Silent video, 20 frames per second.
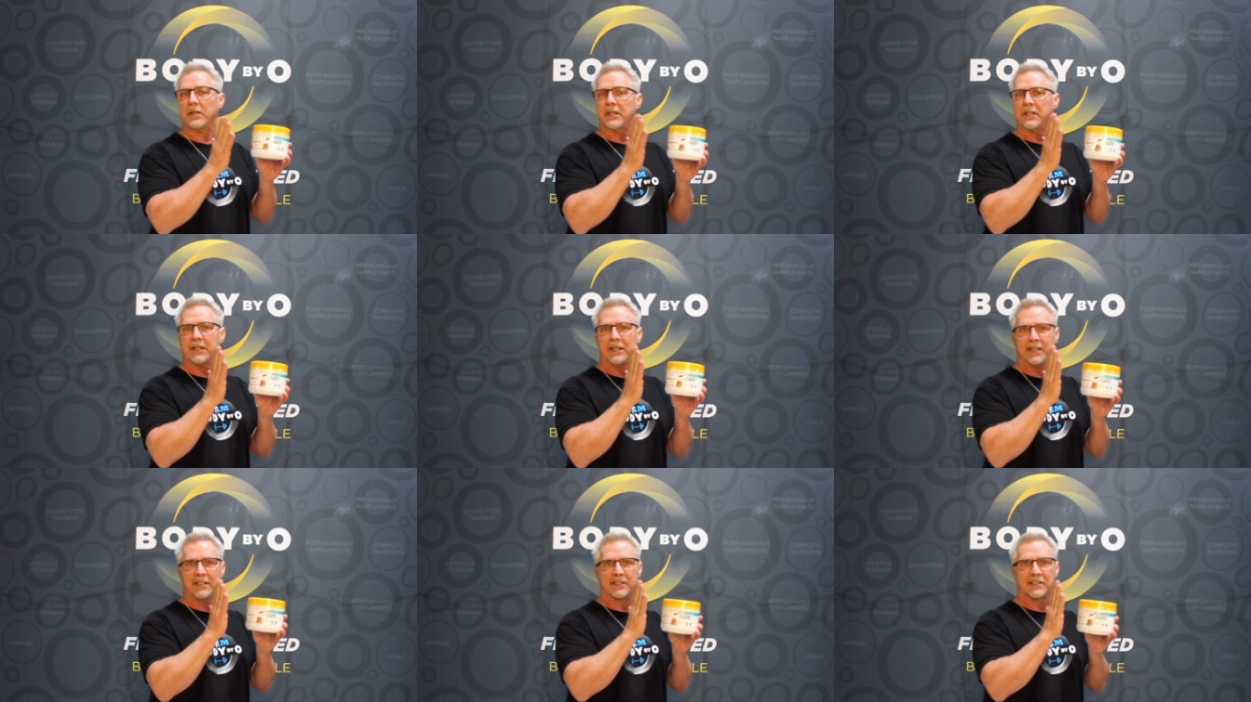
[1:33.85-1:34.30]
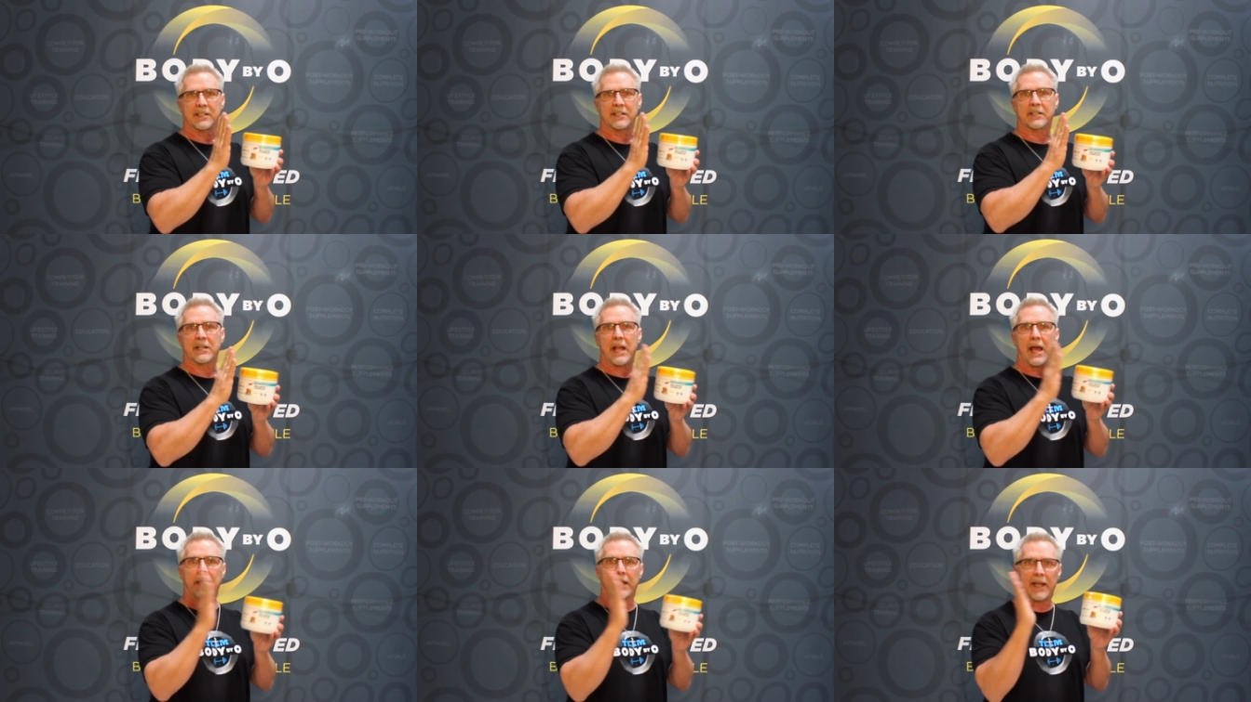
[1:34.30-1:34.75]
it's
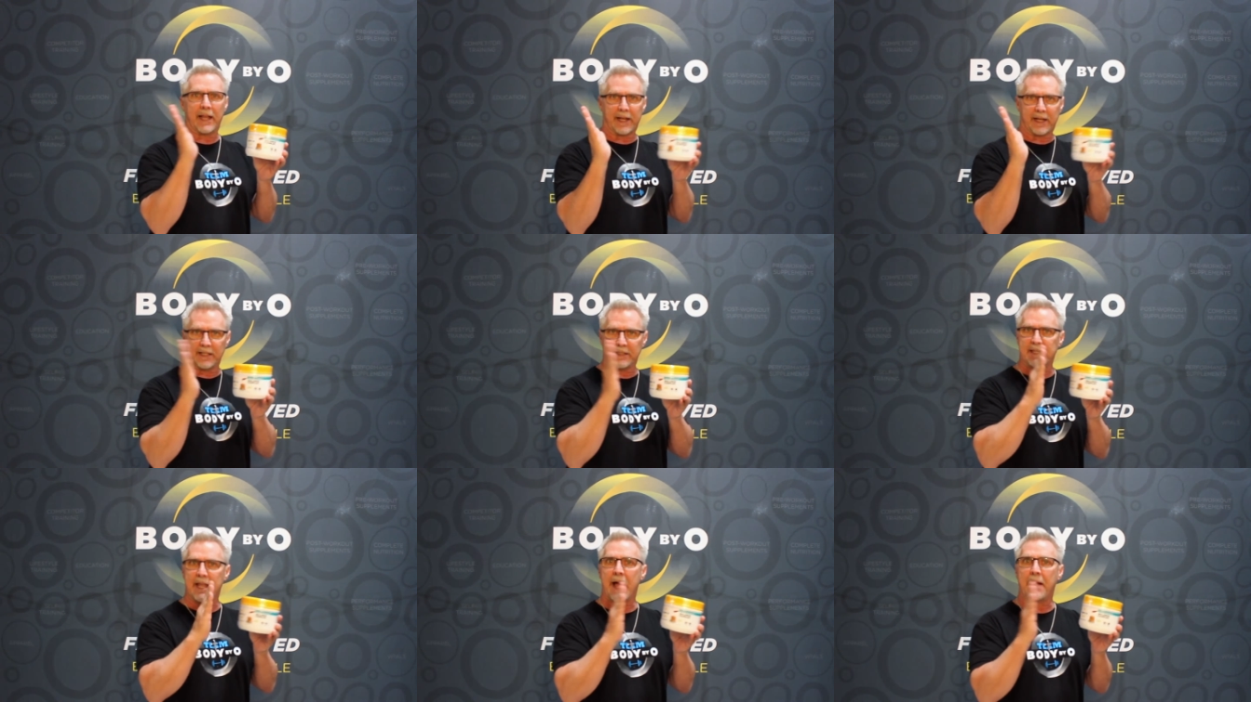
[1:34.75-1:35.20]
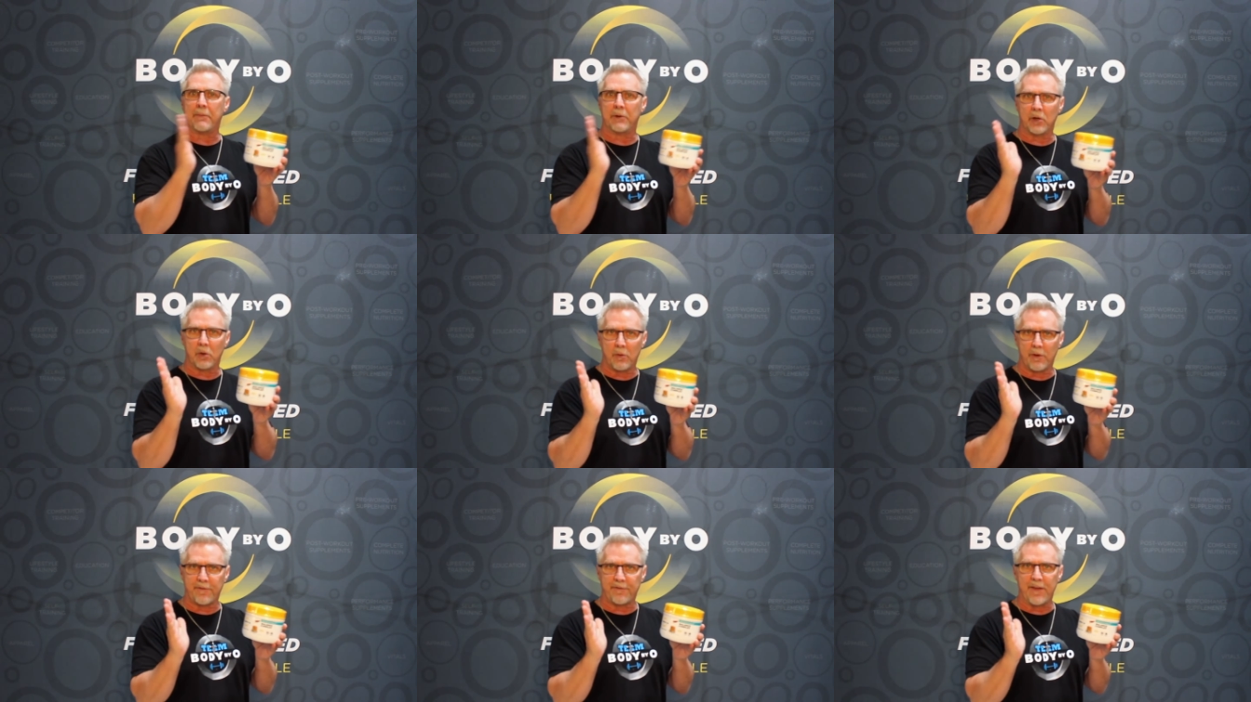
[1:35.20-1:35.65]
kind of like a
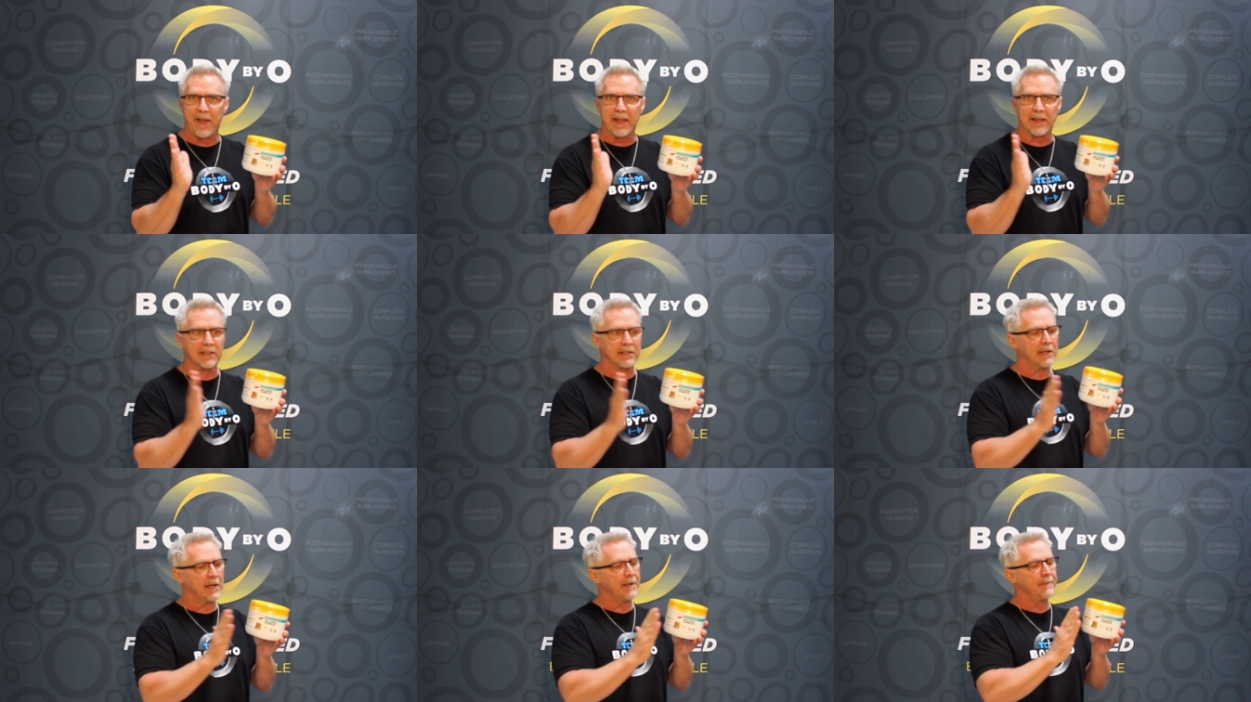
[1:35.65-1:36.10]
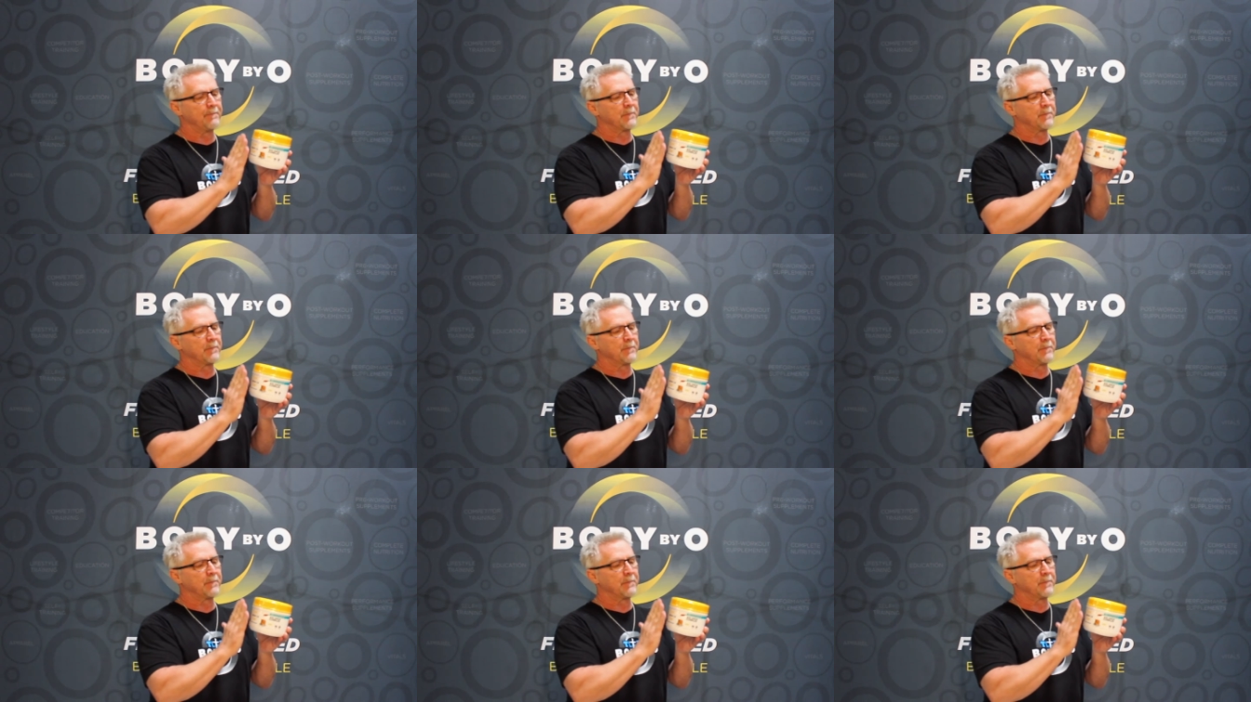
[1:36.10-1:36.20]
domino effect.